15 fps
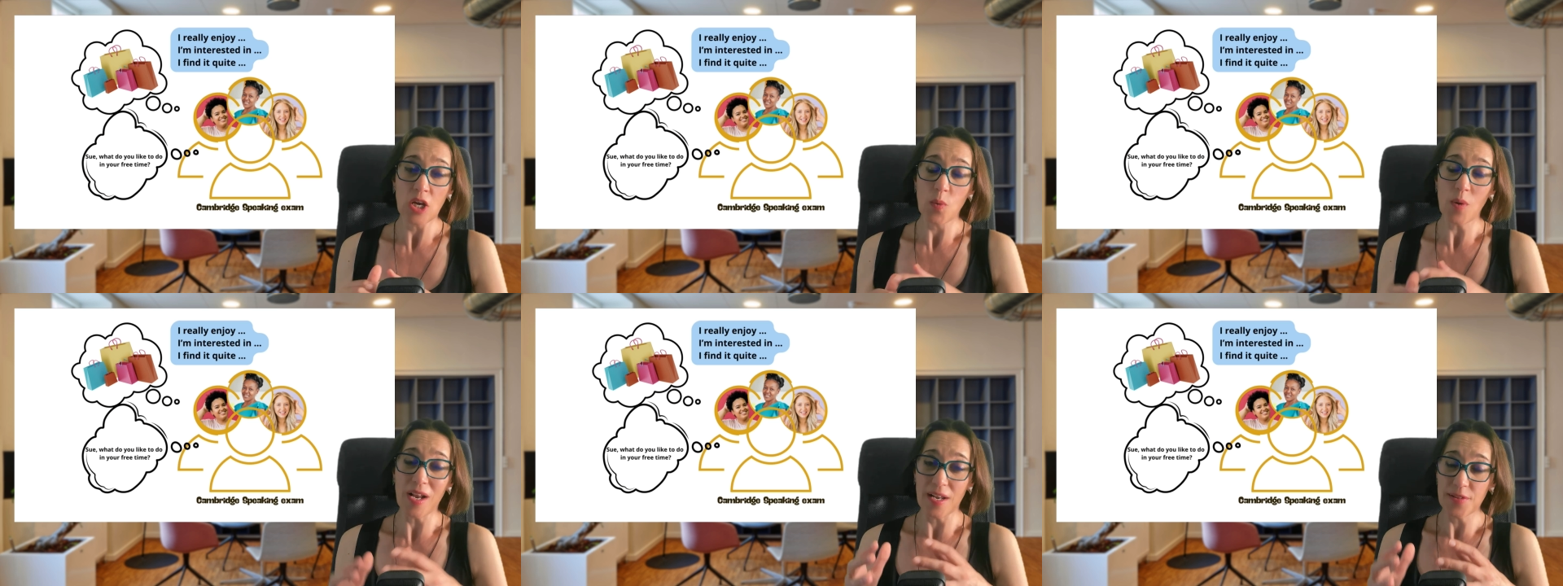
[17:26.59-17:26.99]

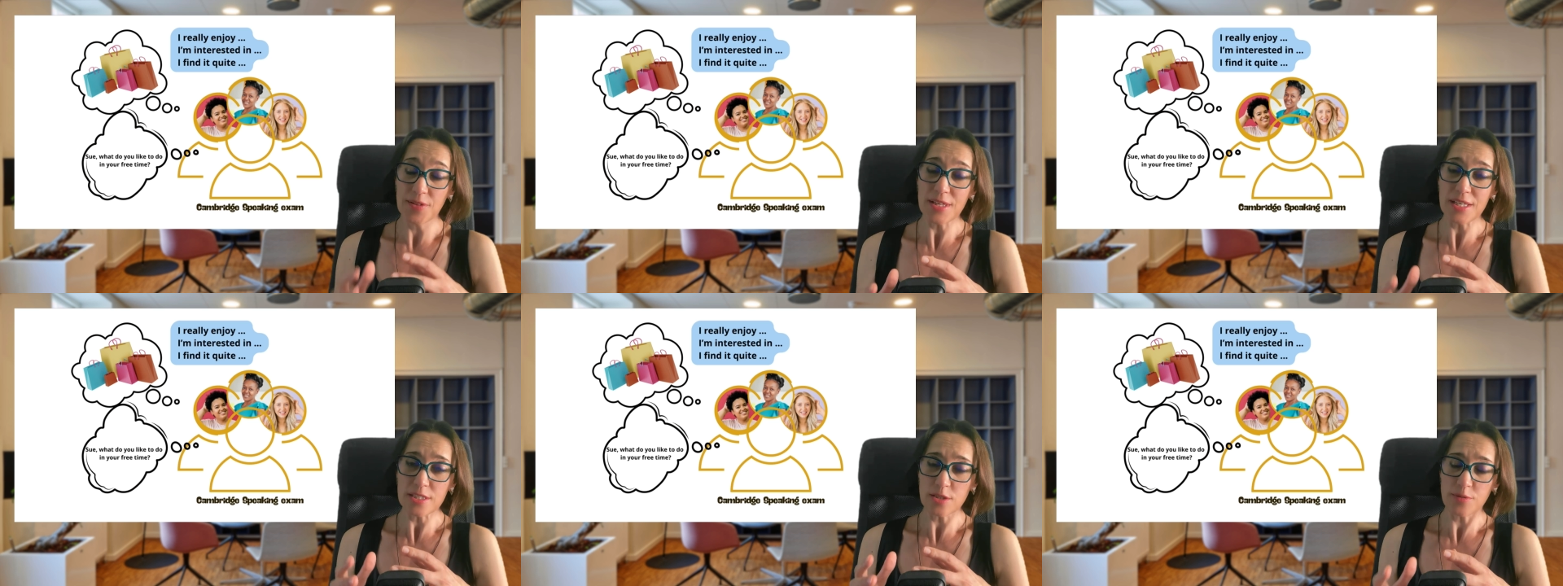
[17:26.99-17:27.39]
Well,
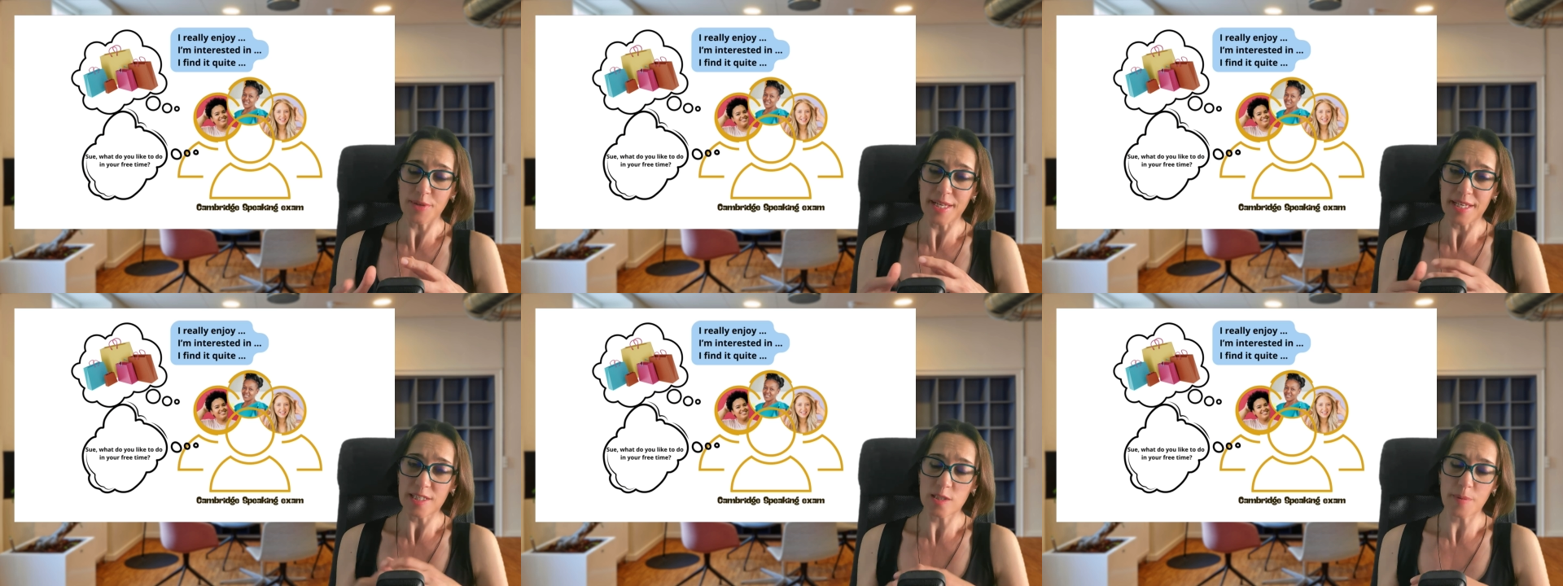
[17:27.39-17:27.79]
these
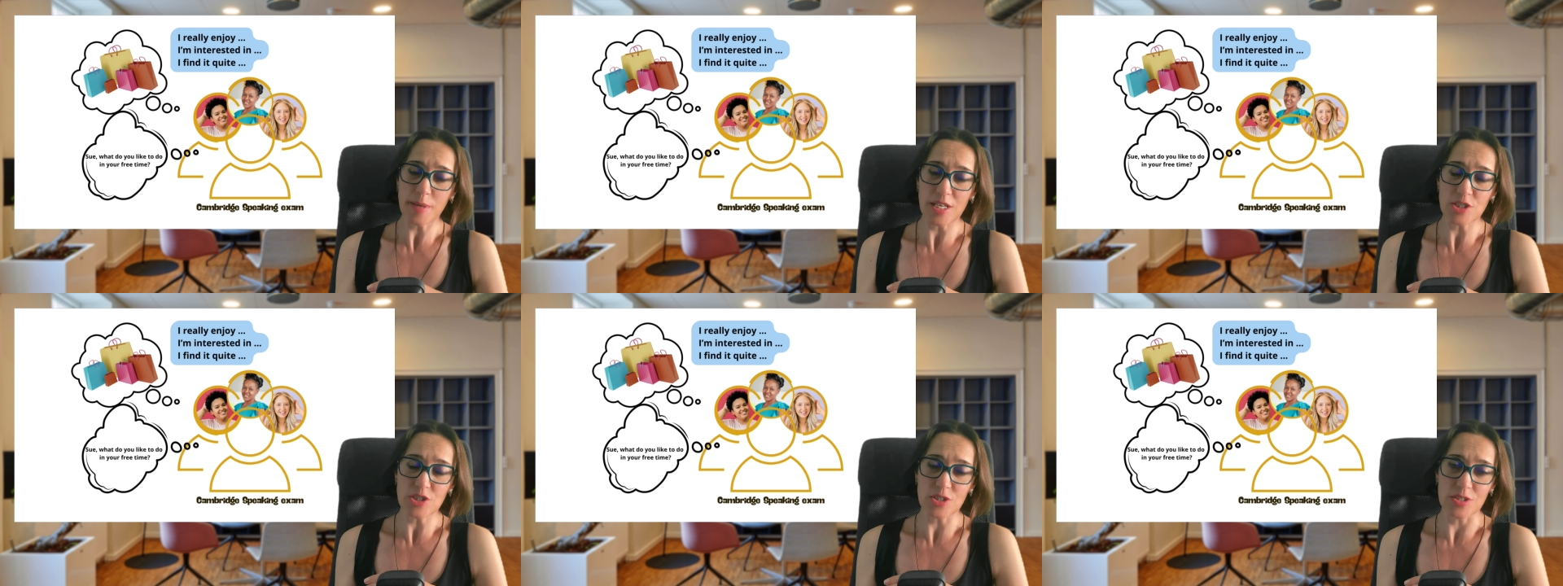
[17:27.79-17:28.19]
three
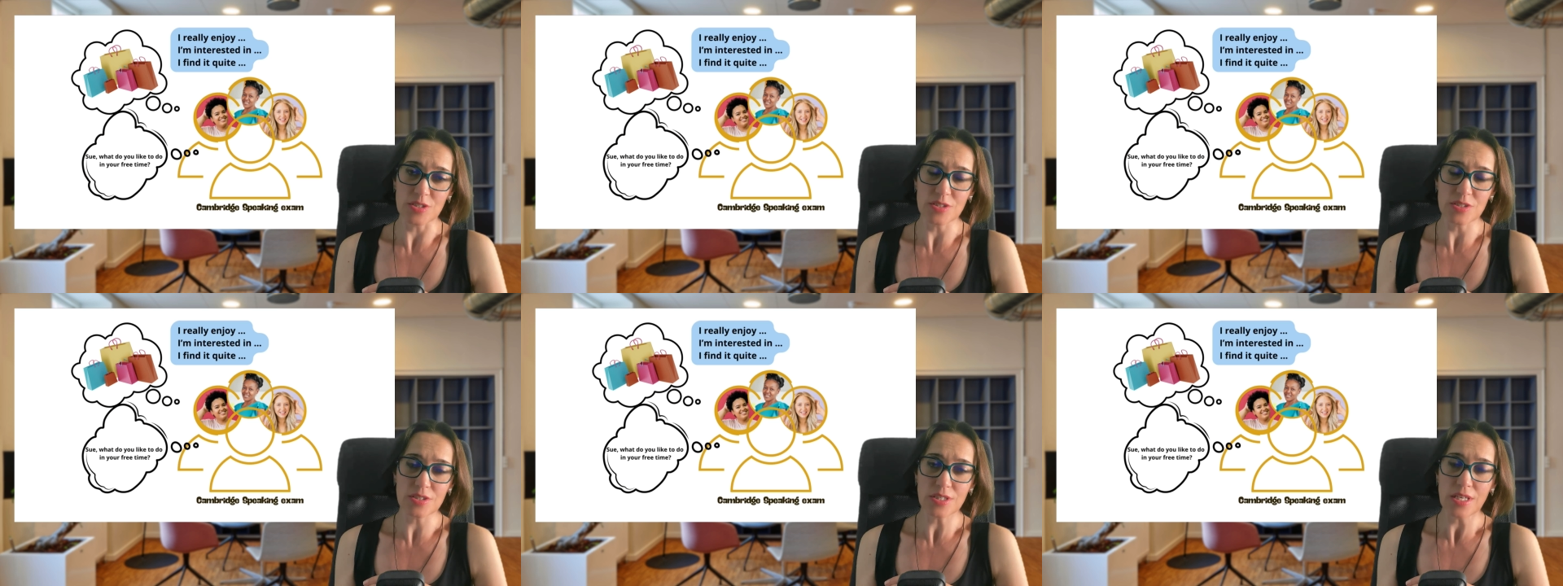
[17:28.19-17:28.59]

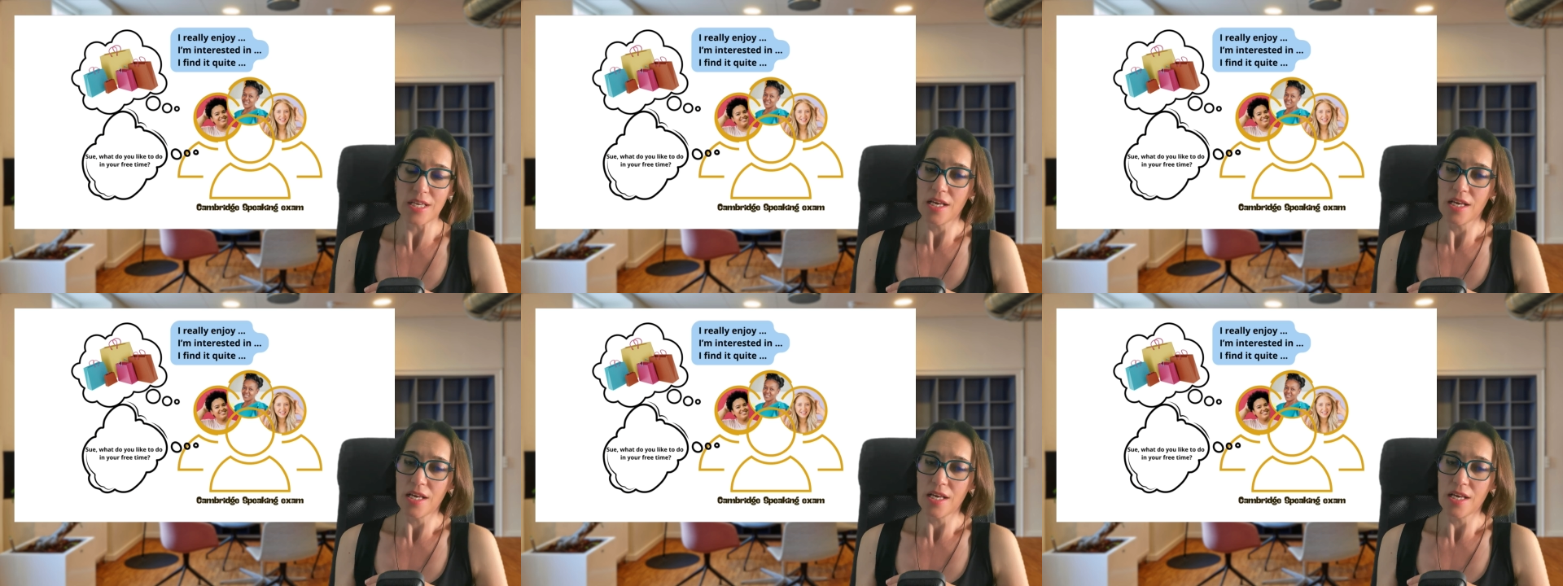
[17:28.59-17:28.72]
expressions